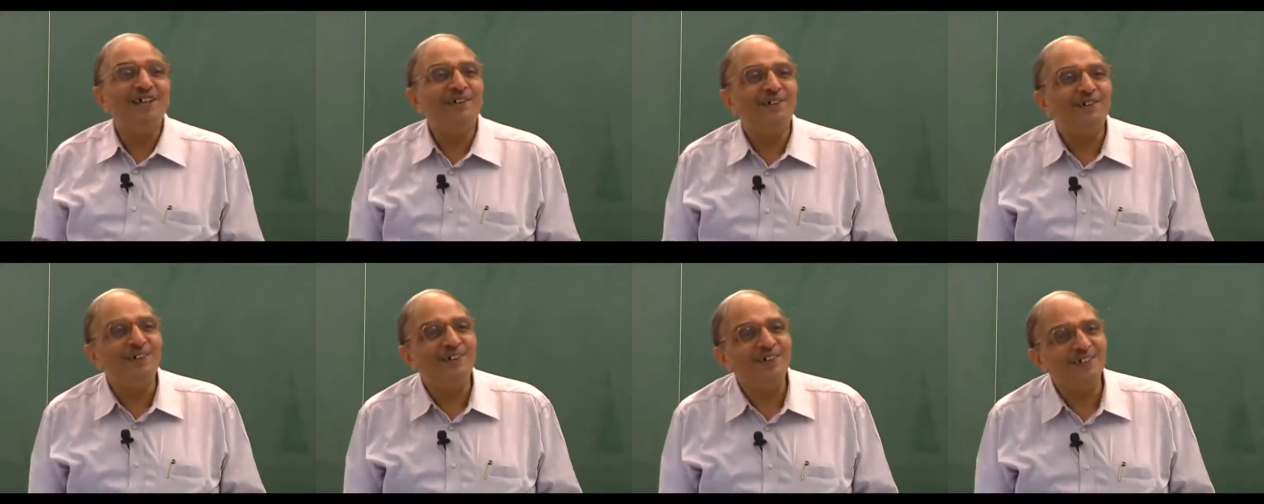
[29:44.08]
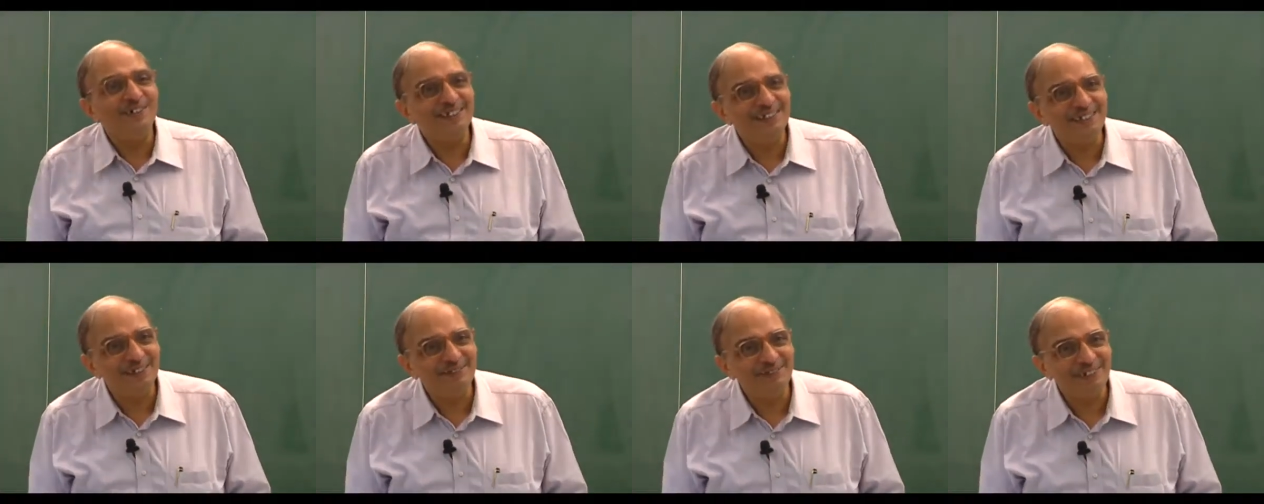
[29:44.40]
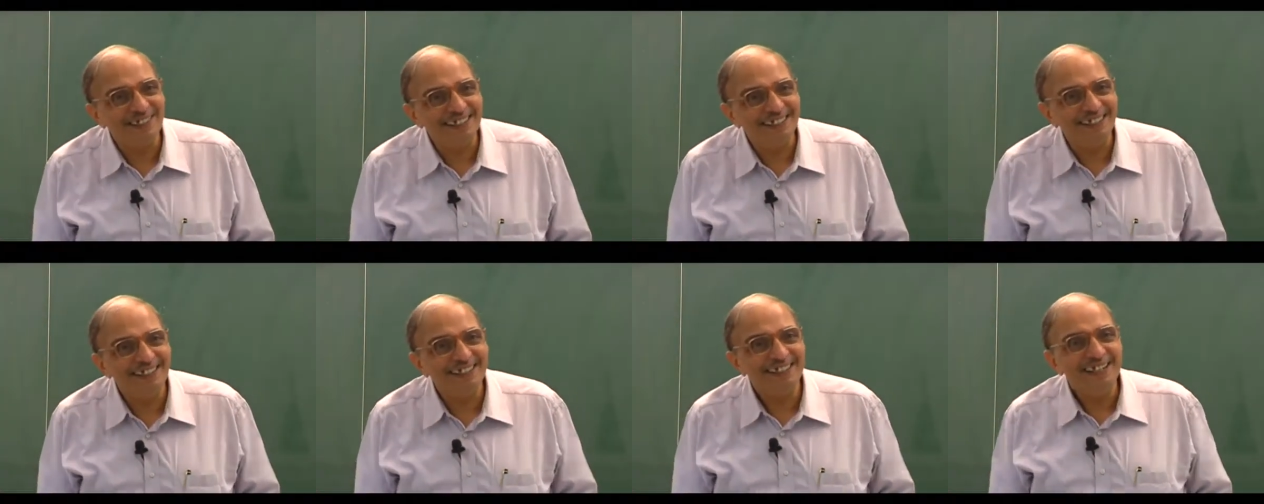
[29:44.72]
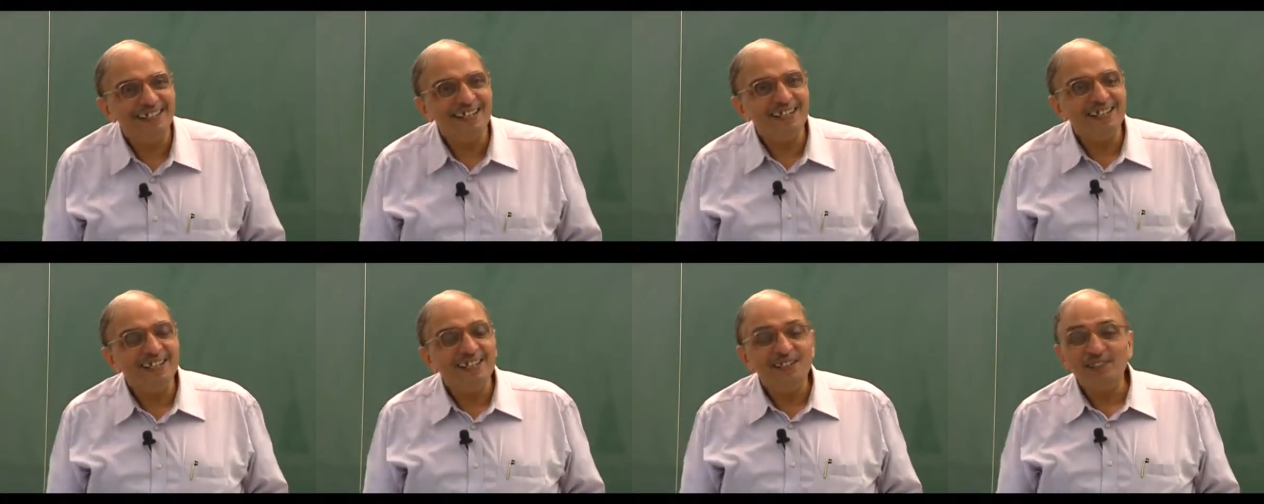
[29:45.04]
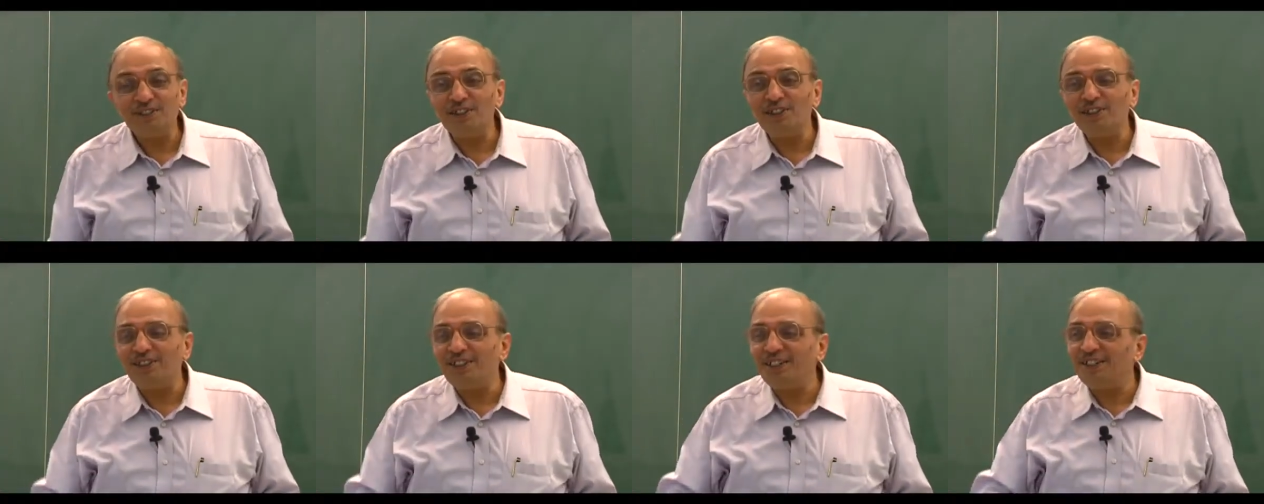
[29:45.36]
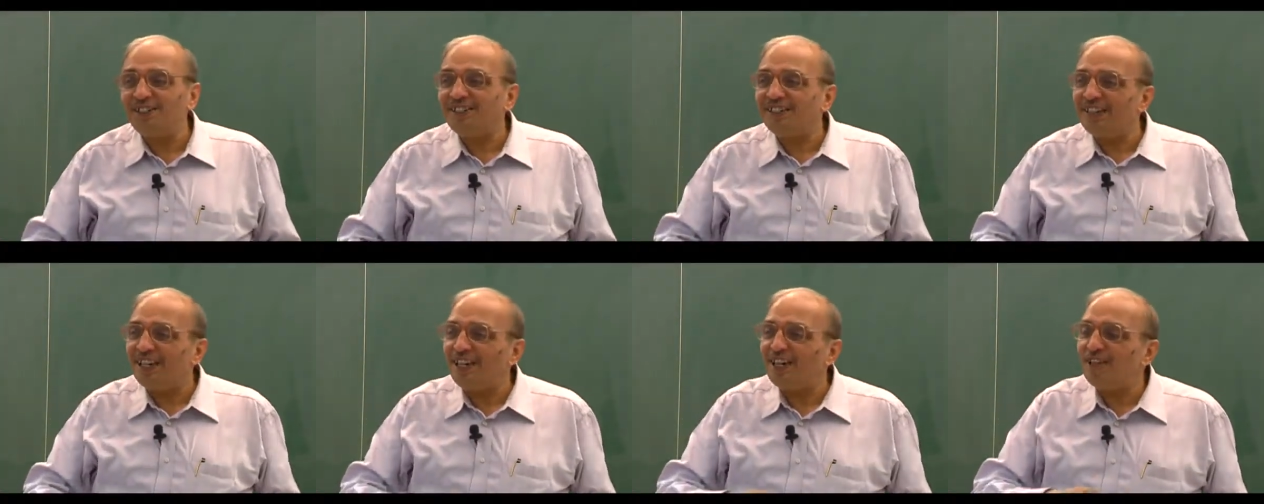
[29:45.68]
what does that mean? So
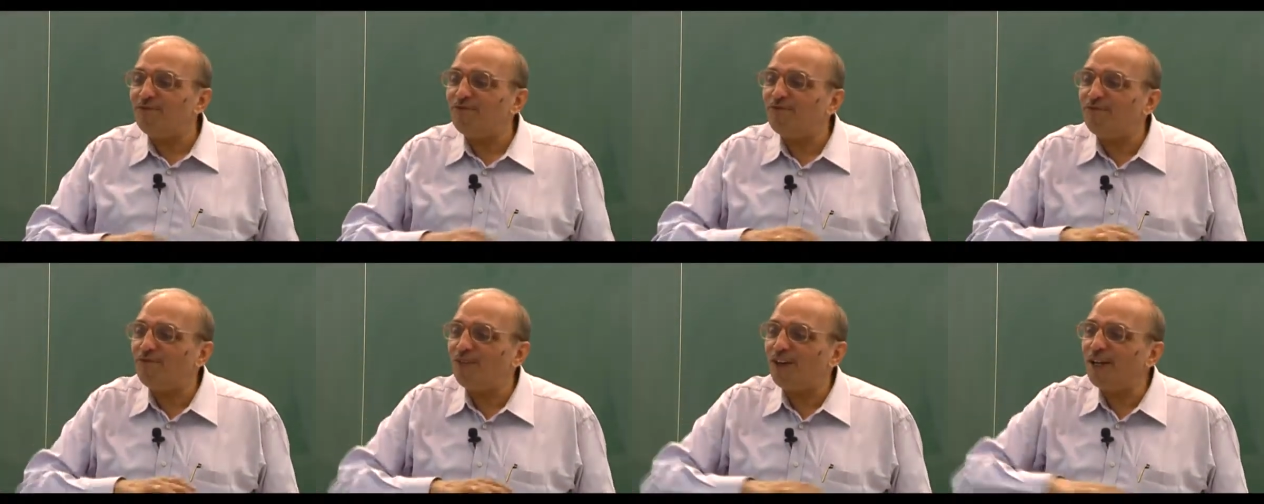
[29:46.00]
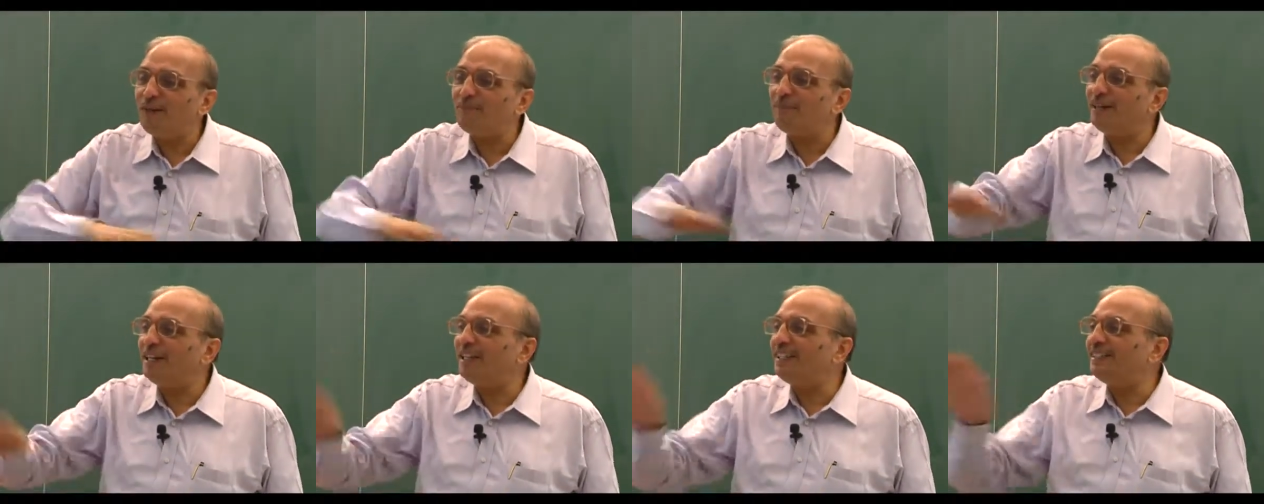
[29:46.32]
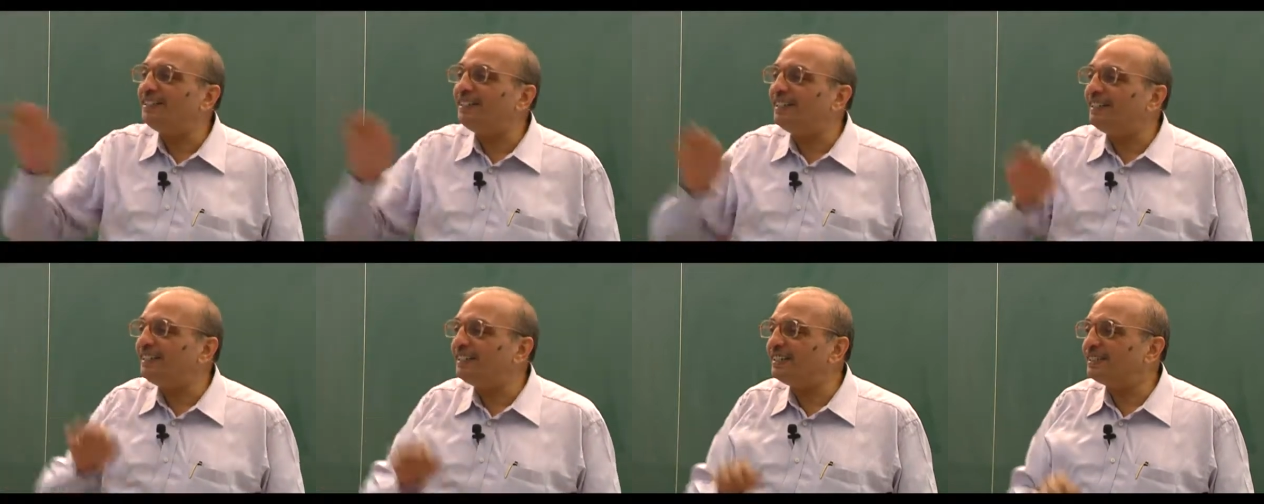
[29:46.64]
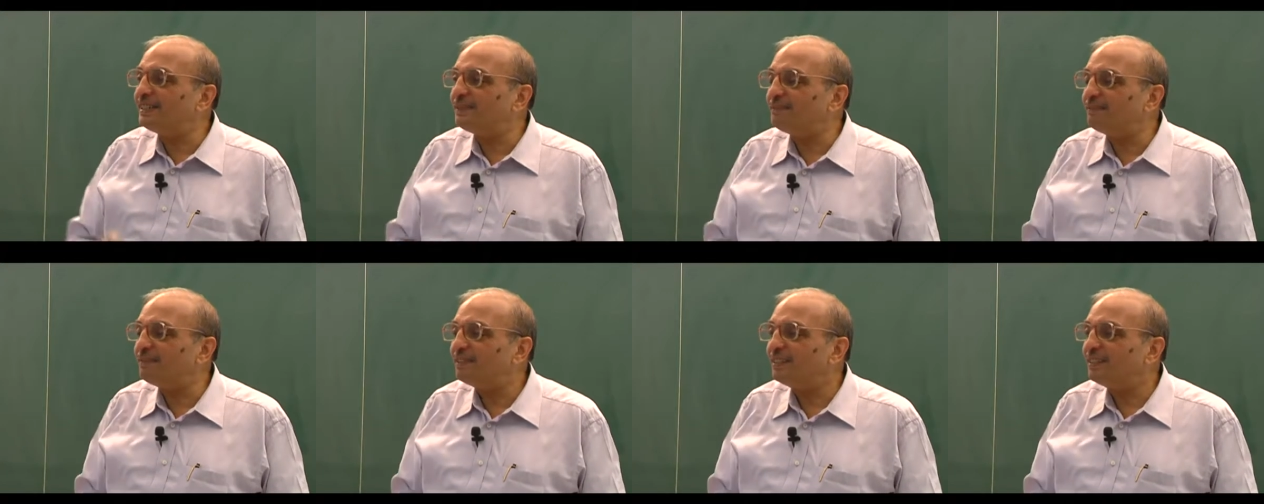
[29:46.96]
this, everybody is in this.